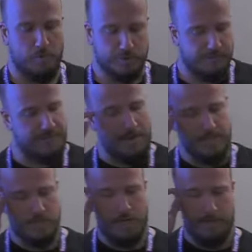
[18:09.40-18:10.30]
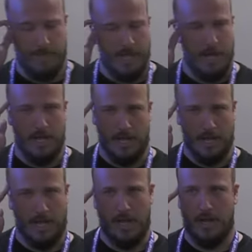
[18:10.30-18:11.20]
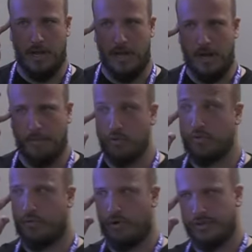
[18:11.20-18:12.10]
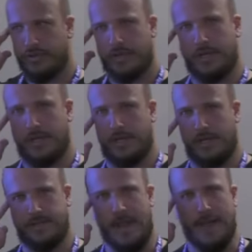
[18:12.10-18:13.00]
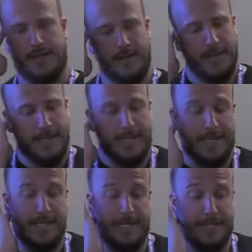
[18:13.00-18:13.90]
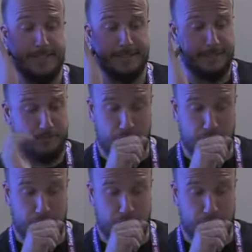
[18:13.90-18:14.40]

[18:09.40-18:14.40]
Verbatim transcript: most of time it's gonna be a, a brute force uh, attack. And